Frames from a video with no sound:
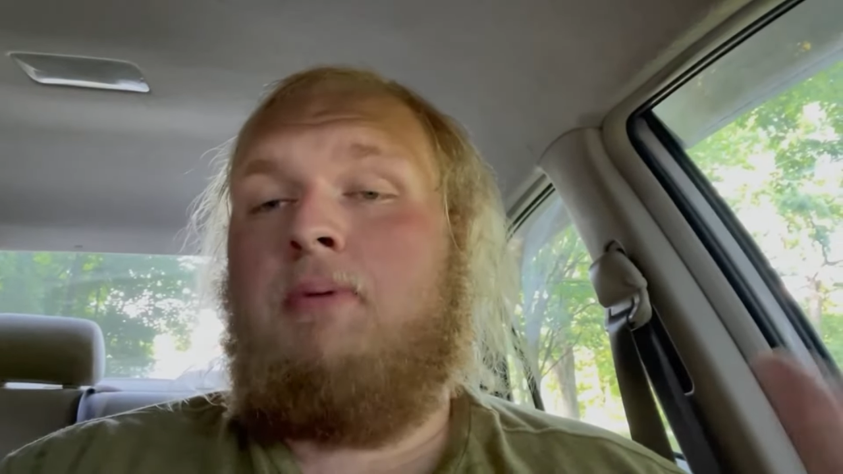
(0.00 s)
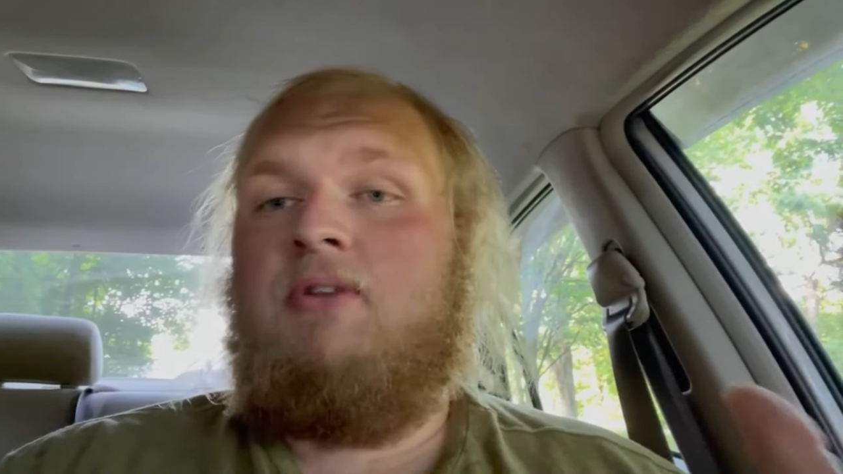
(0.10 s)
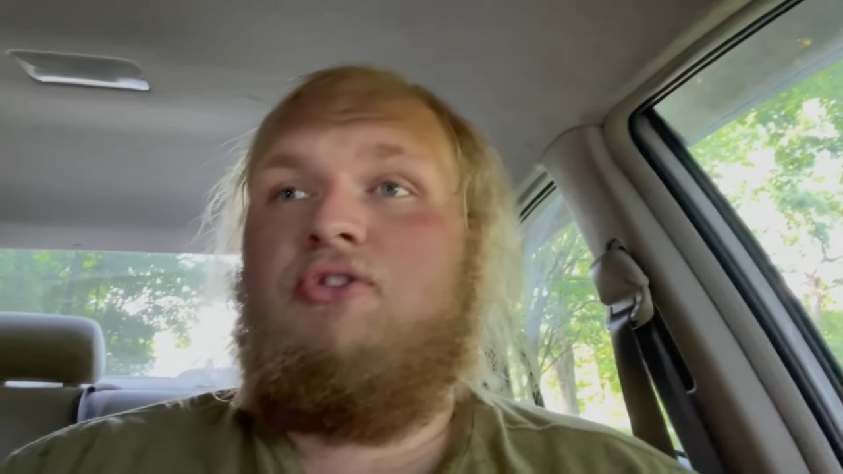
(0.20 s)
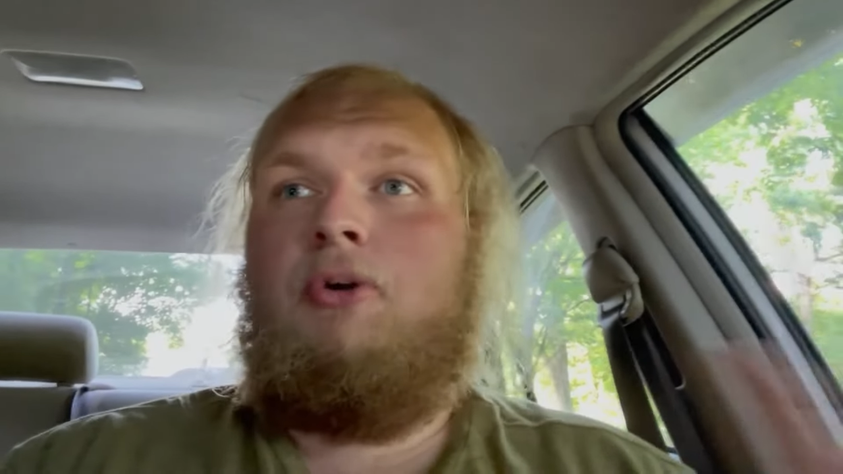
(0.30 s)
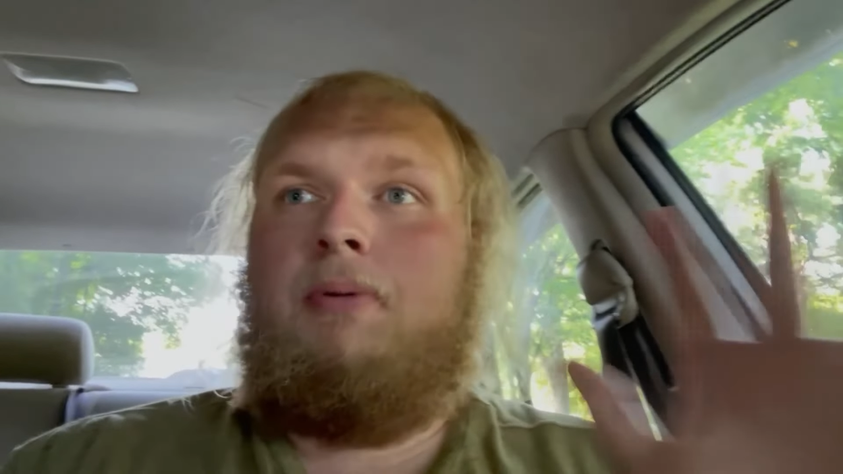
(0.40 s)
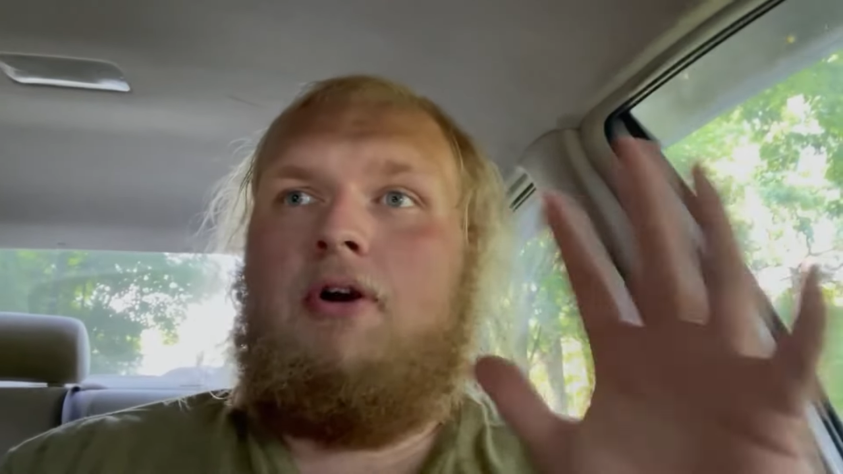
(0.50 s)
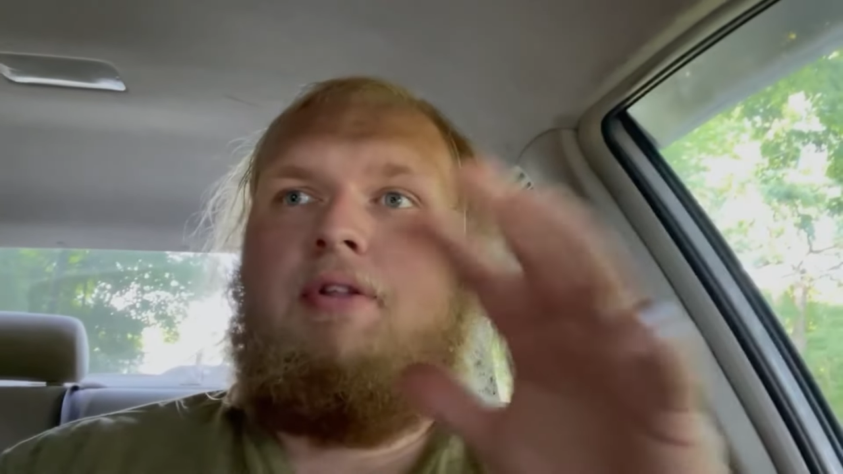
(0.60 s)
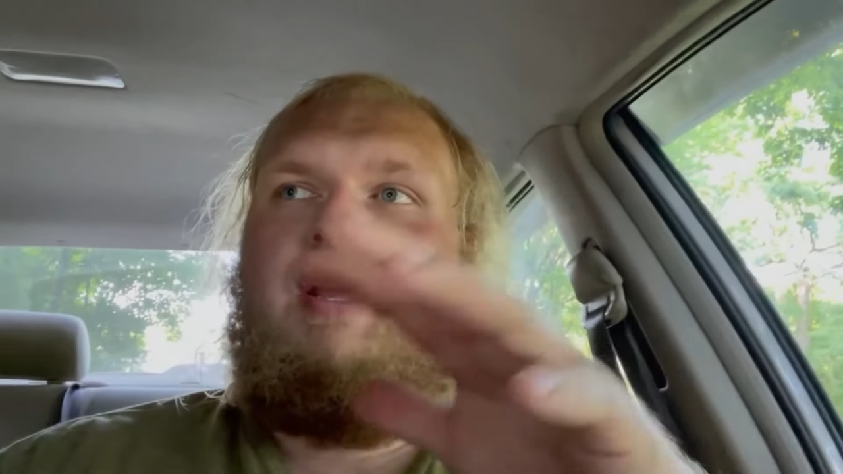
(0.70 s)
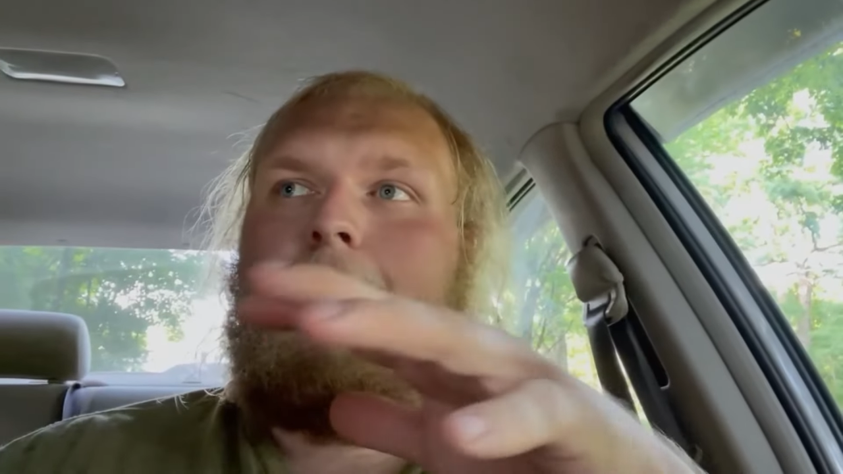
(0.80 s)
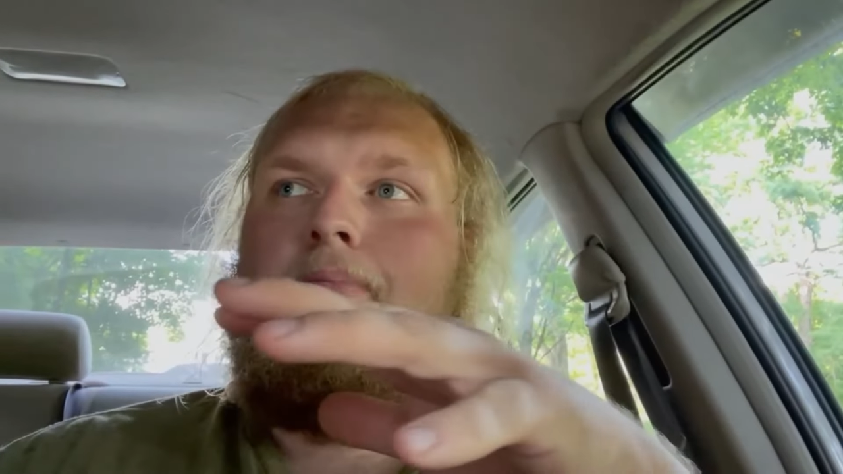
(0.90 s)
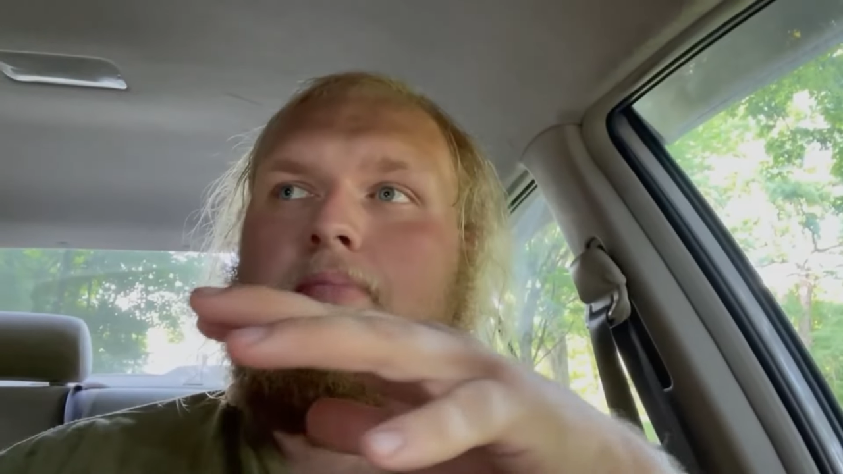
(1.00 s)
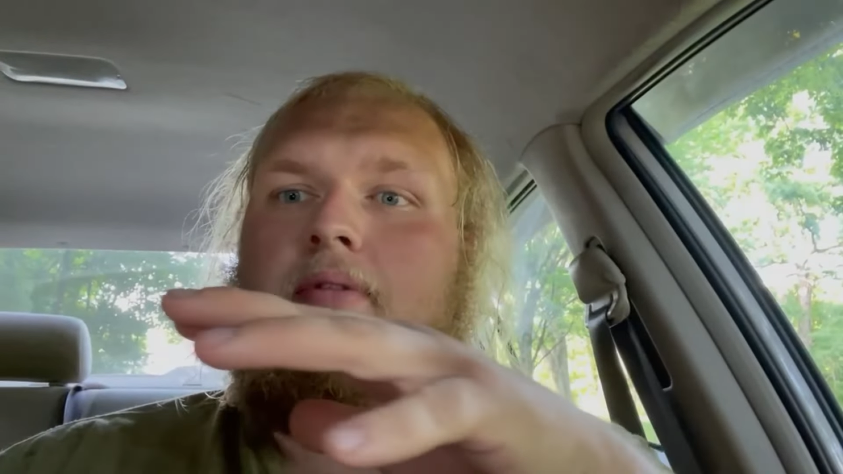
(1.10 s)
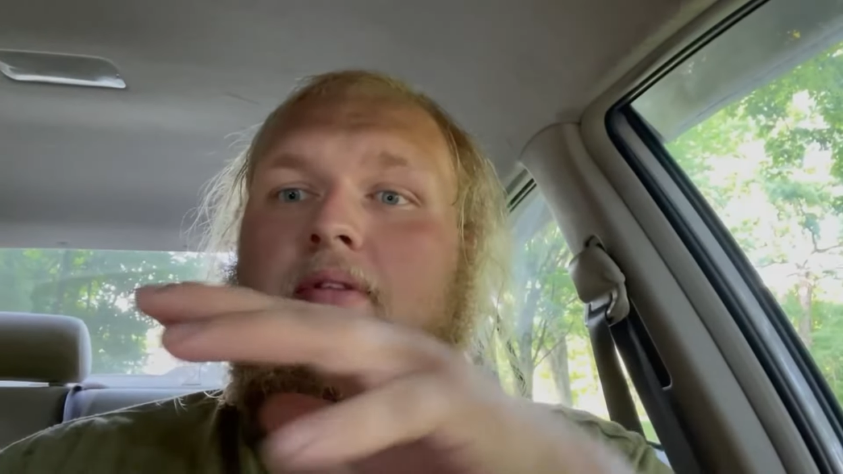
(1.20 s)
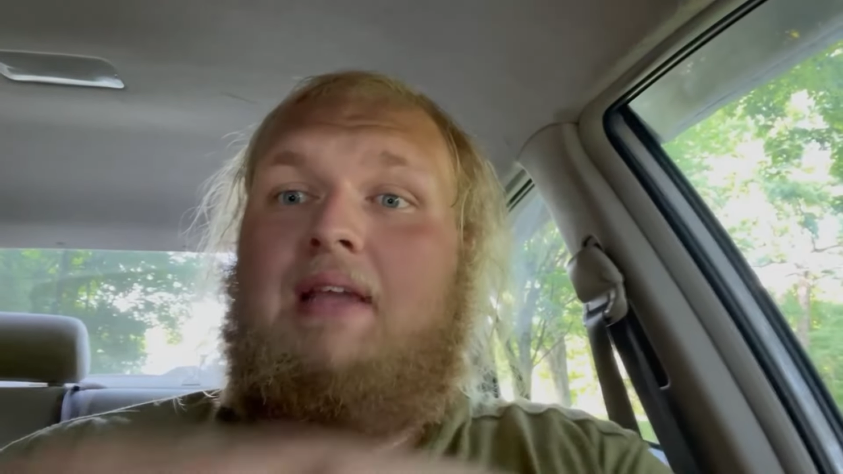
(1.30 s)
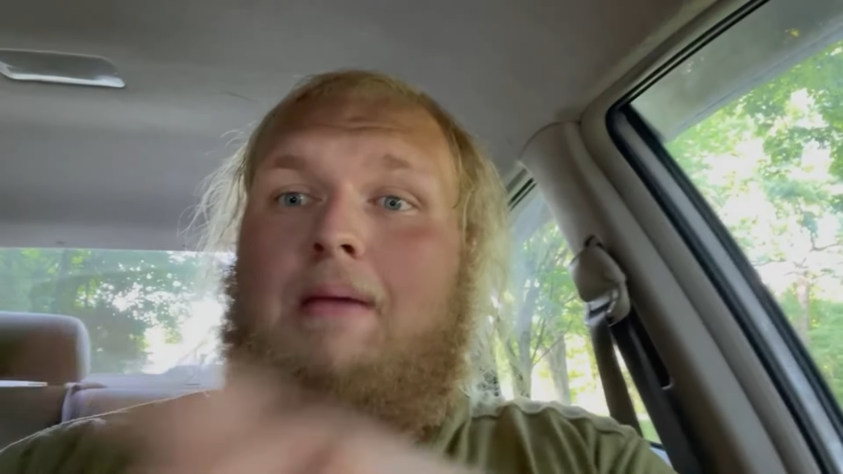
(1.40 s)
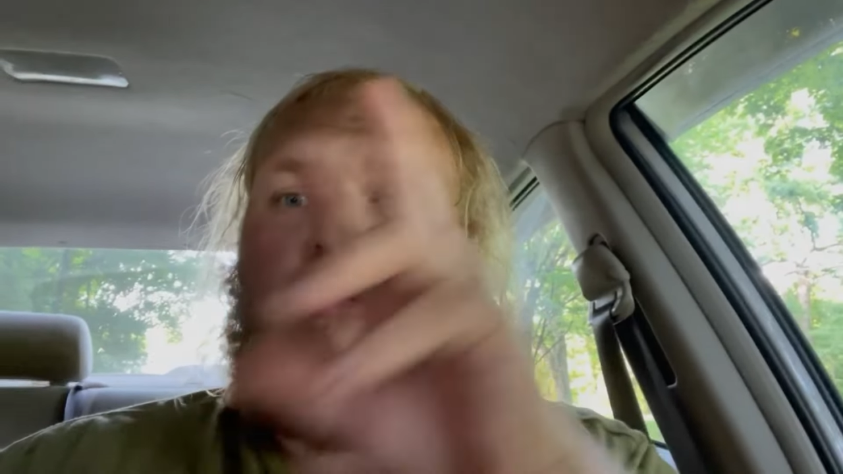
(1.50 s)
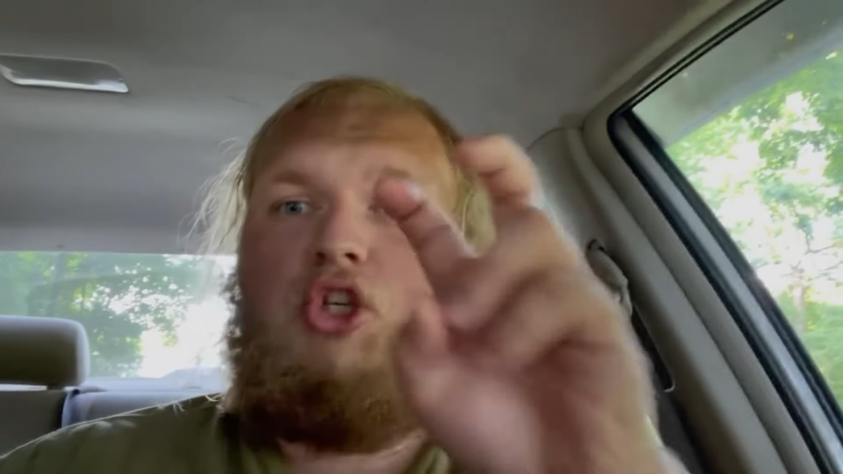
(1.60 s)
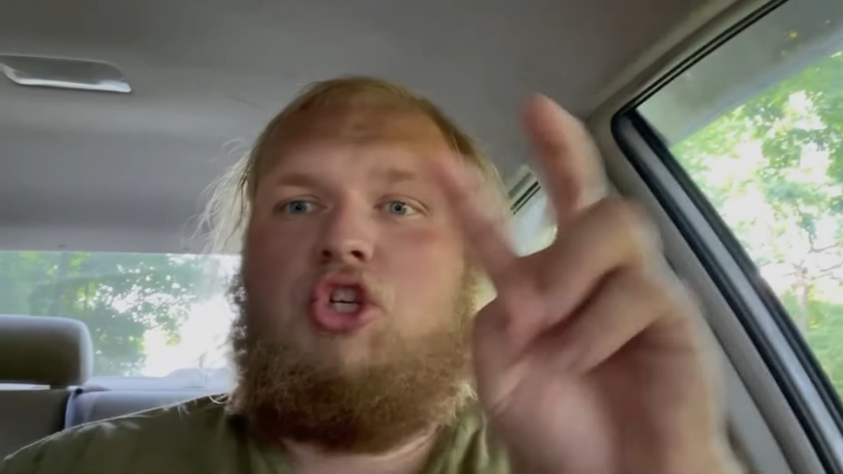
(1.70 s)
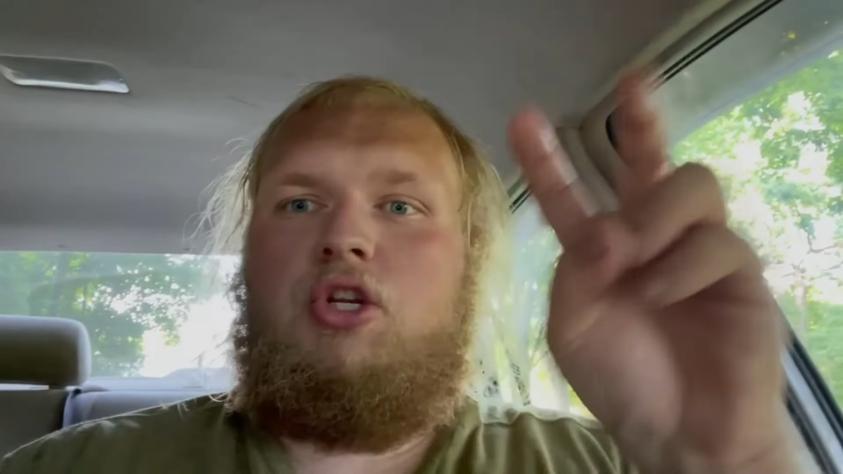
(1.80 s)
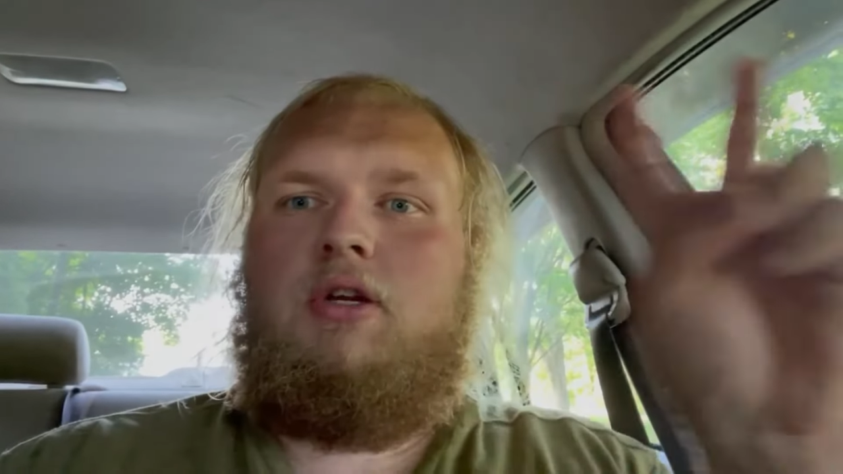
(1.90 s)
but it's still part of that damaged